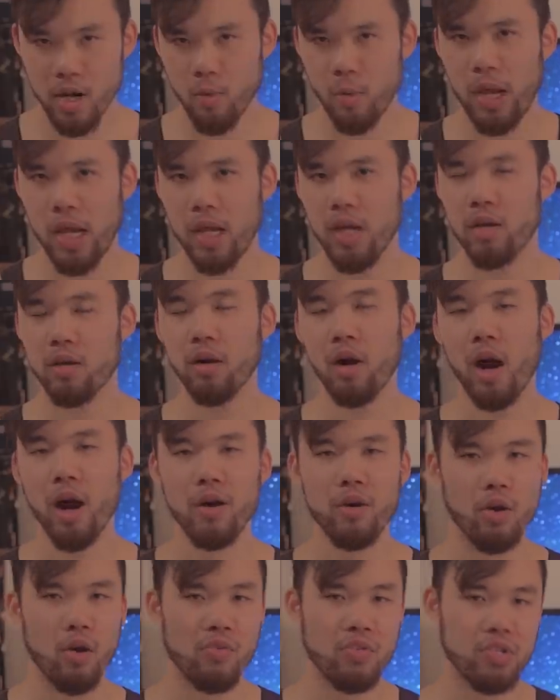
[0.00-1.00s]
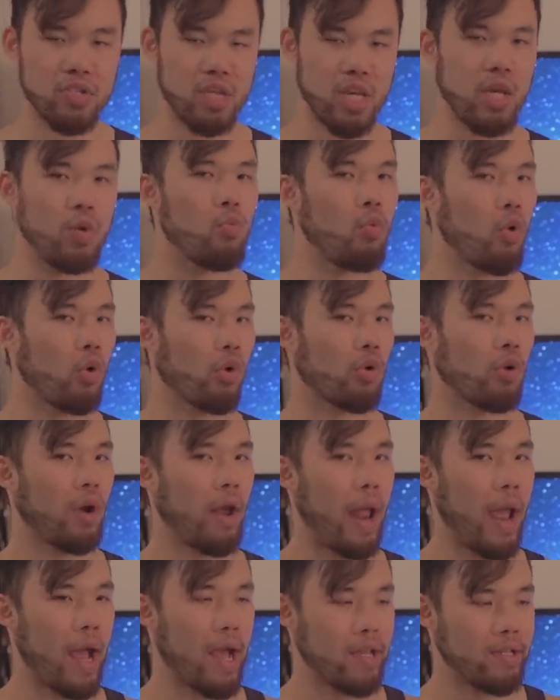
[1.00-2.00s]
Now, we here on Earth see
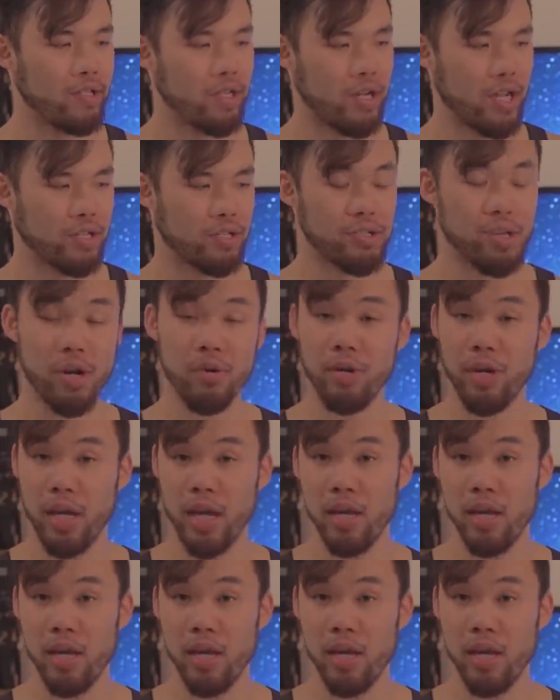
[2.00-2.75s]
war as a necessary